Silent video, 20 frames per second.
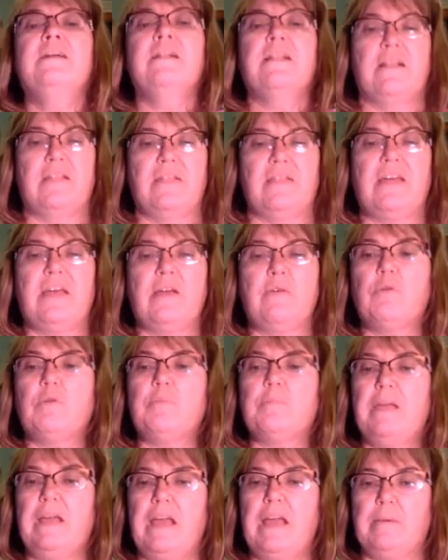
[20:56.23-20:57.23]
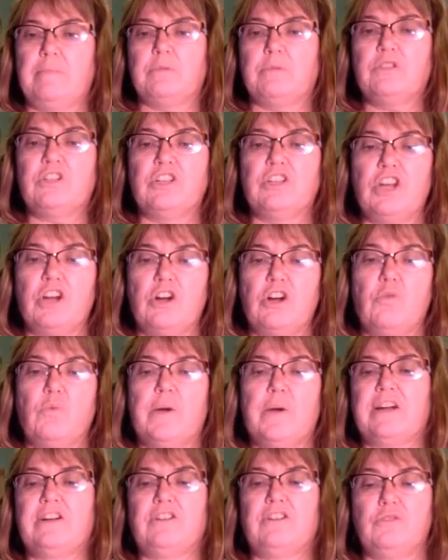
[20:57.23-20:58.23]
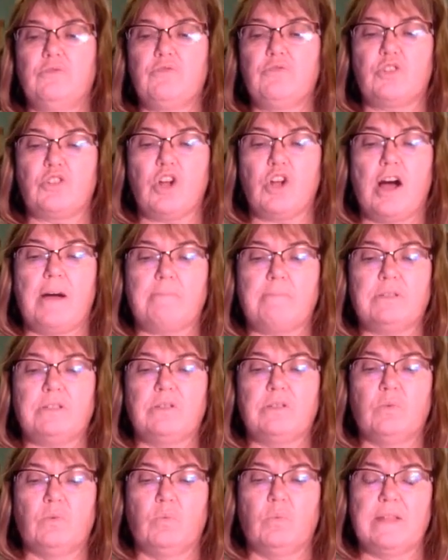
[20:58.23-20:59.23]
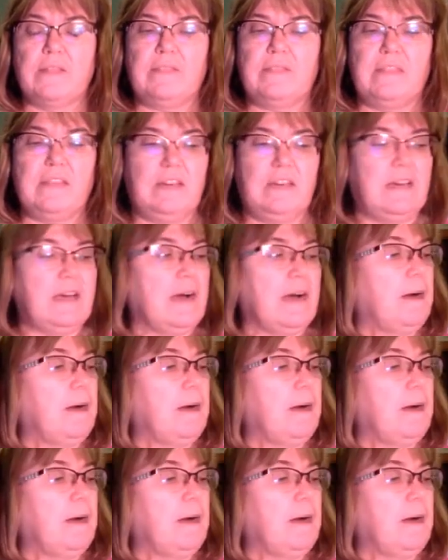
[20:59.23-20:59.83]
they will be able to know where you stopped with the